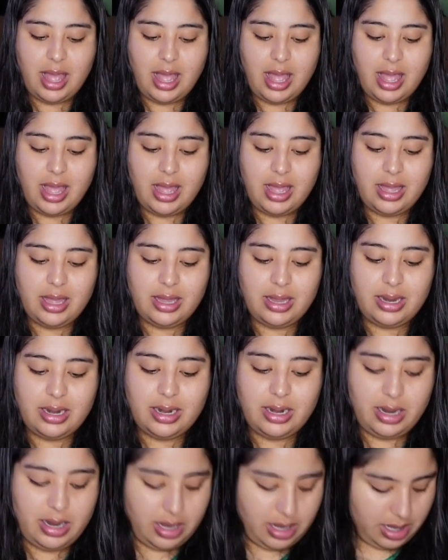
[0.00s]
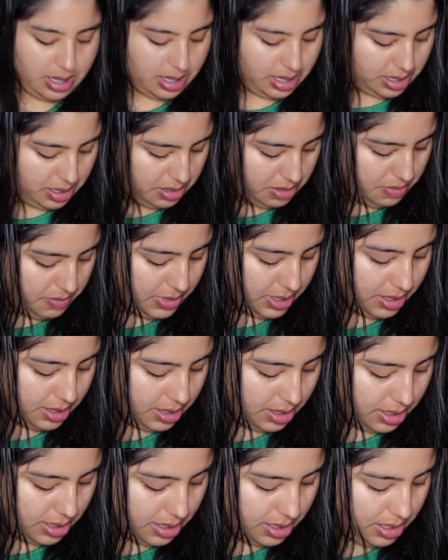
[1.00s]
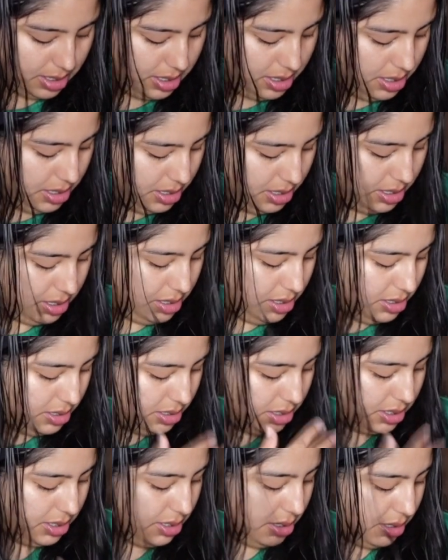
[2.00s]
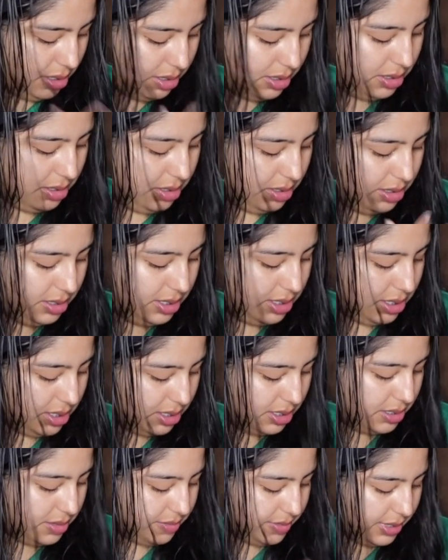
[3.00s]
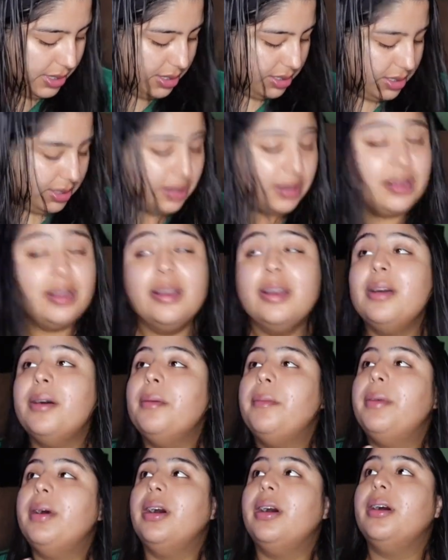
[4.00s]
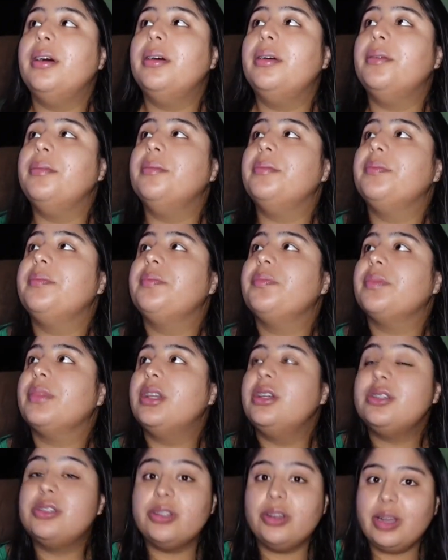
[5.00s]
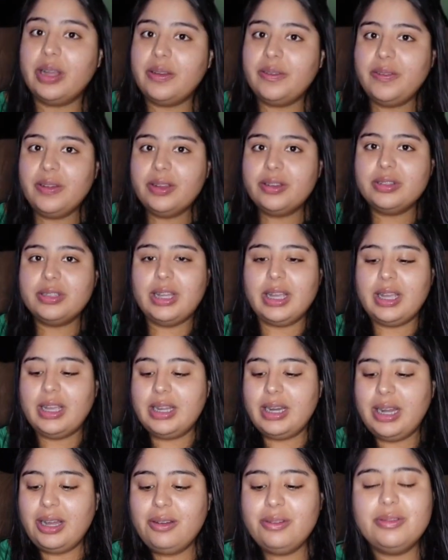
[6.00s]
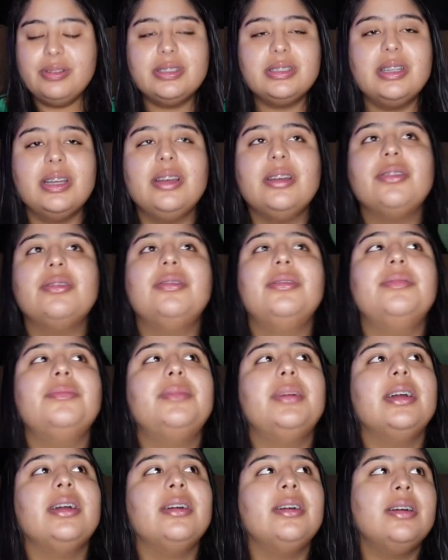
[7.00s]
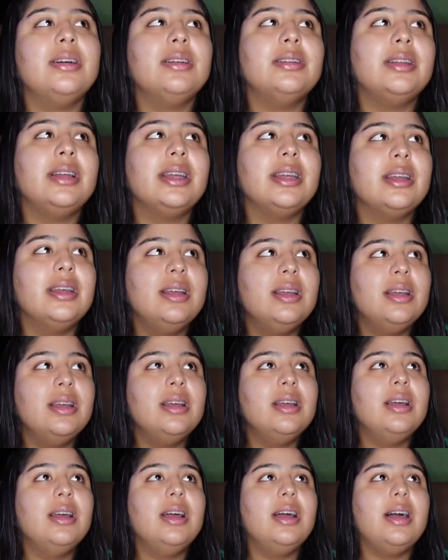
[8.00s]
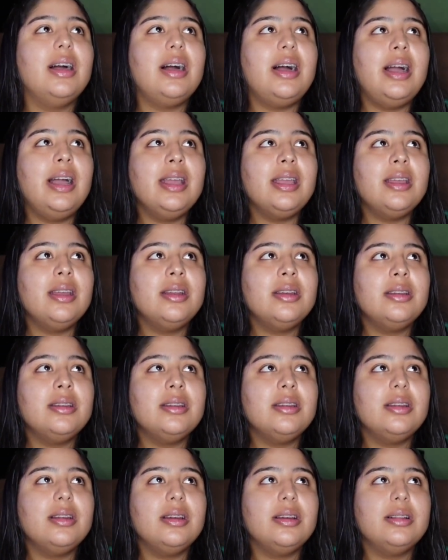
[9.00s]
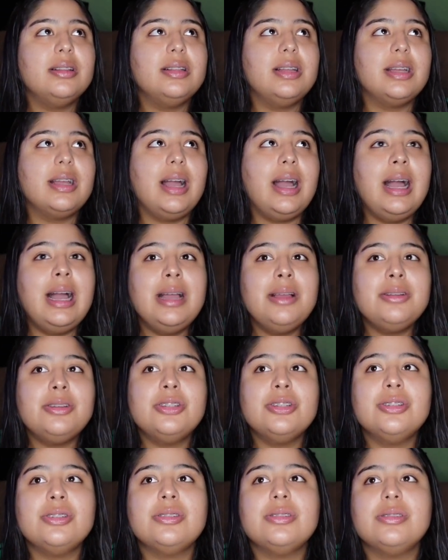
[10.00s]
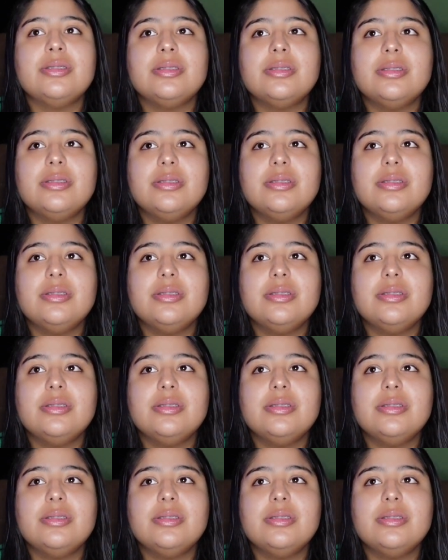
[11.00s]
And, oh my god, y'all, this is embarrassing. But, so I failed, and I was like, oh my god, like, I just